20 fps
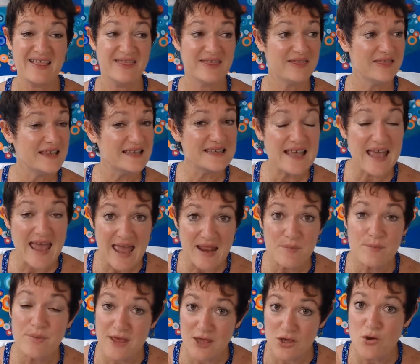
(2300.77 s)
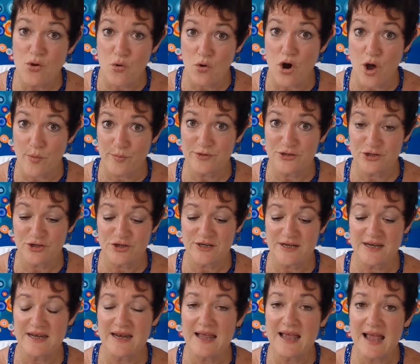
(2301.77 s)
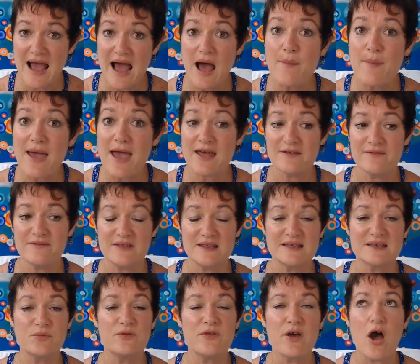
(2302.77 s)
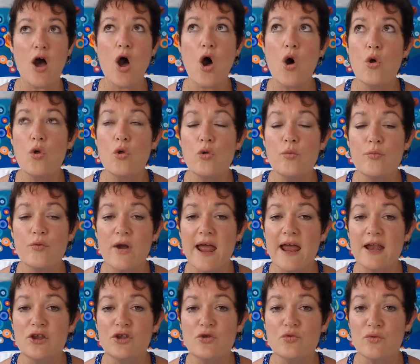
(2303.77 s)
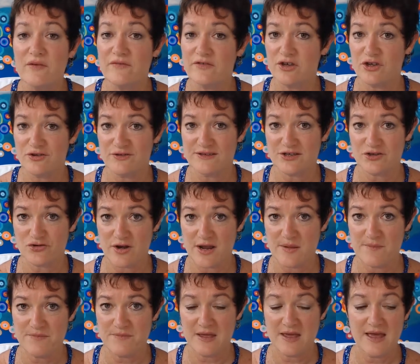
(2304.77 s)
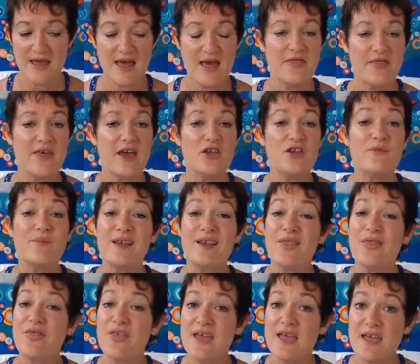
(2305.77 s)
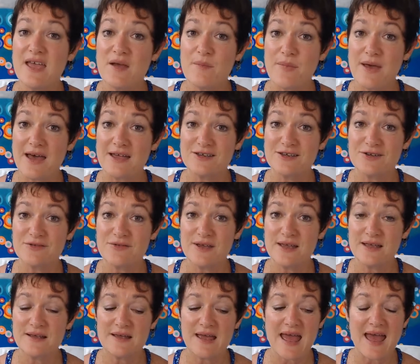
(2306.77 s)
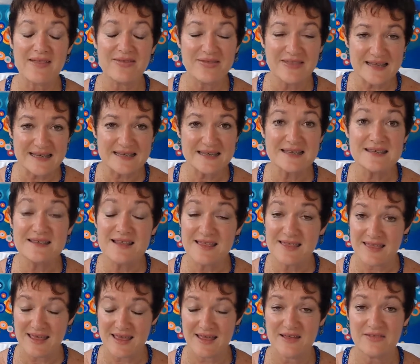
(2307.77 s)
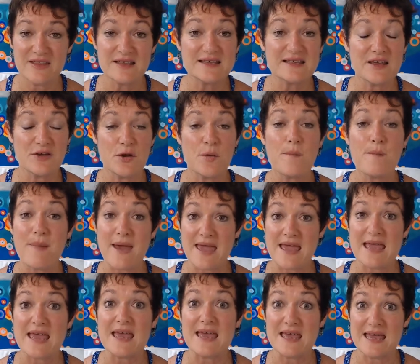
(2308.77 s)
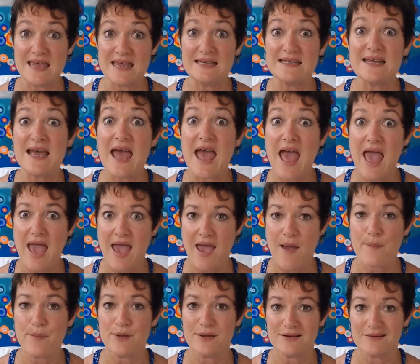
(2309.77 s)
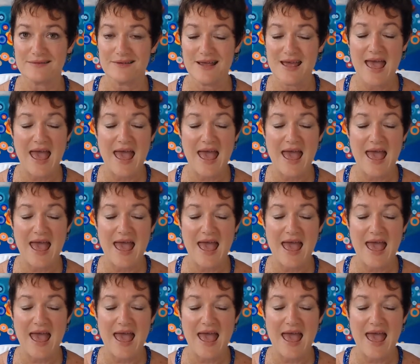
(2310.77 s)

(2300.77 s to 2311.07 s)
This can be your opportunity to come out of this with a whole brand new revenue stream that you've been thinking about doing, and this is the thing that's going to make it happen.